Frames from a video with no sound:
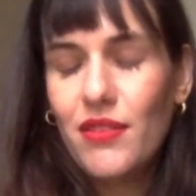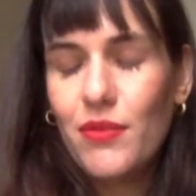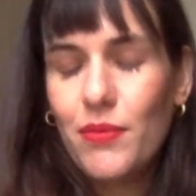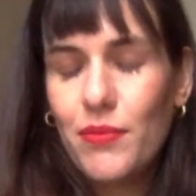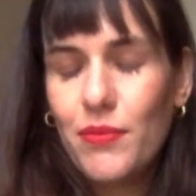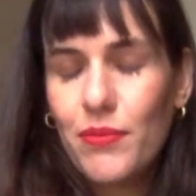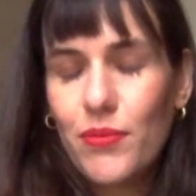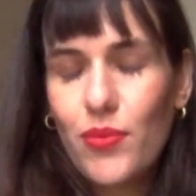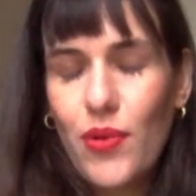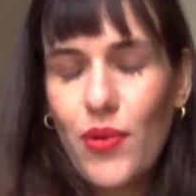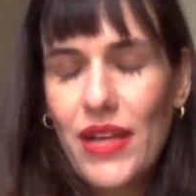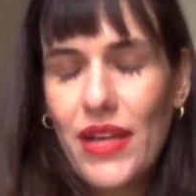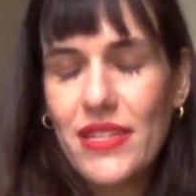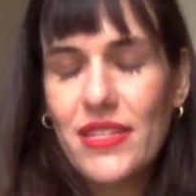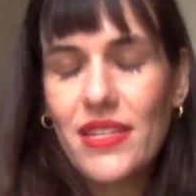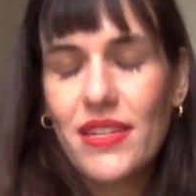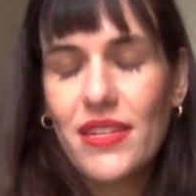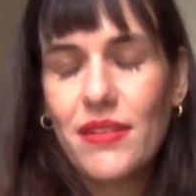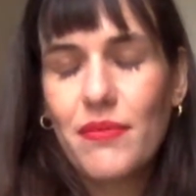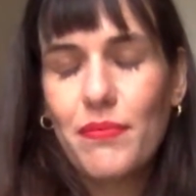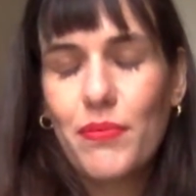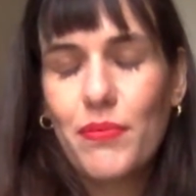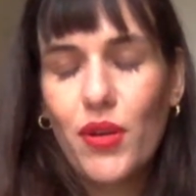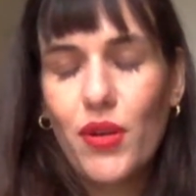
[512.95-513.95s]

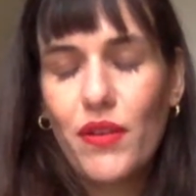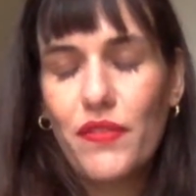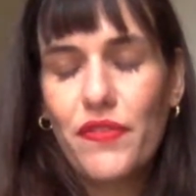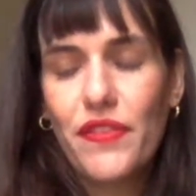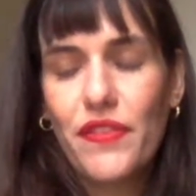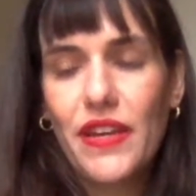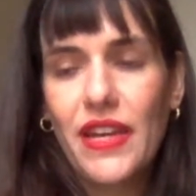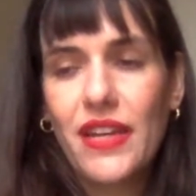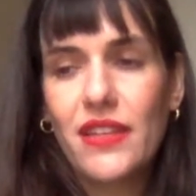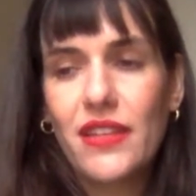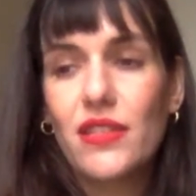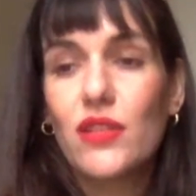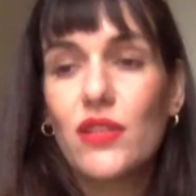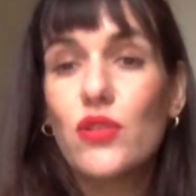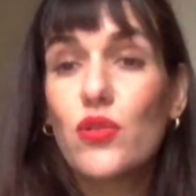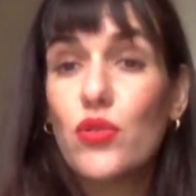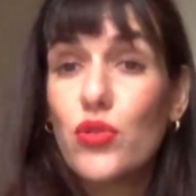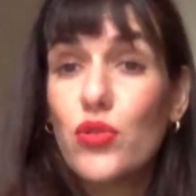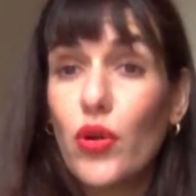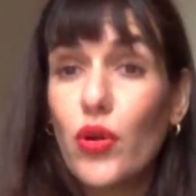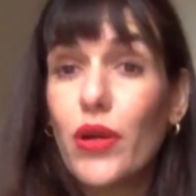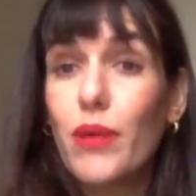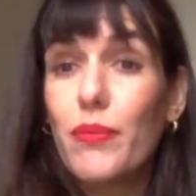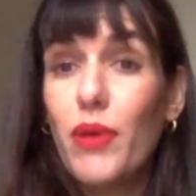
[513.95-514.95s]
Present perfect, to
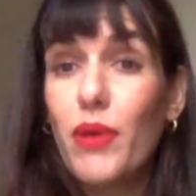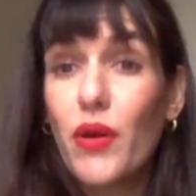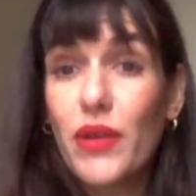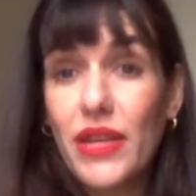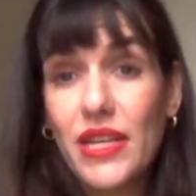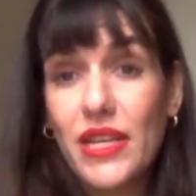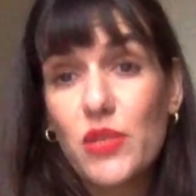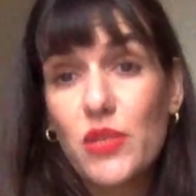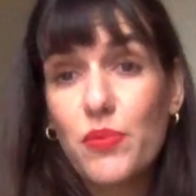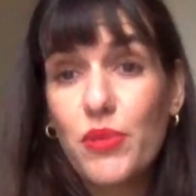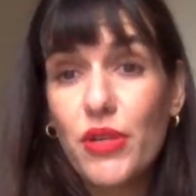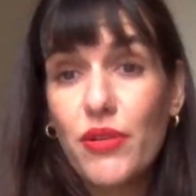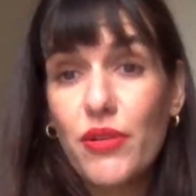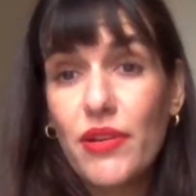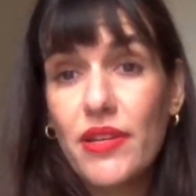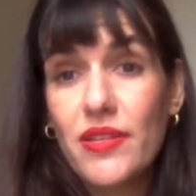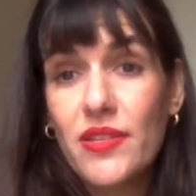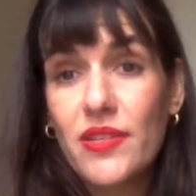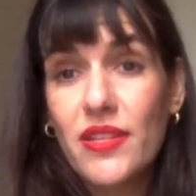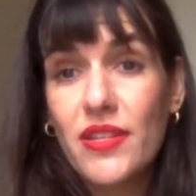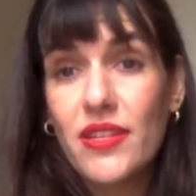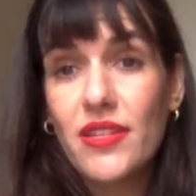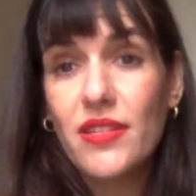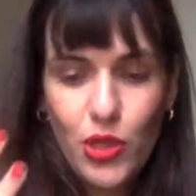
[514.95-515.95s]
talk about
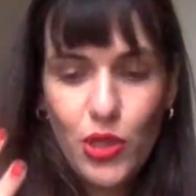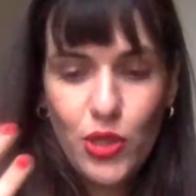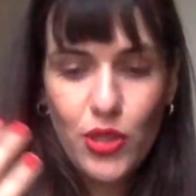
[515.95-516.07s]
experiences.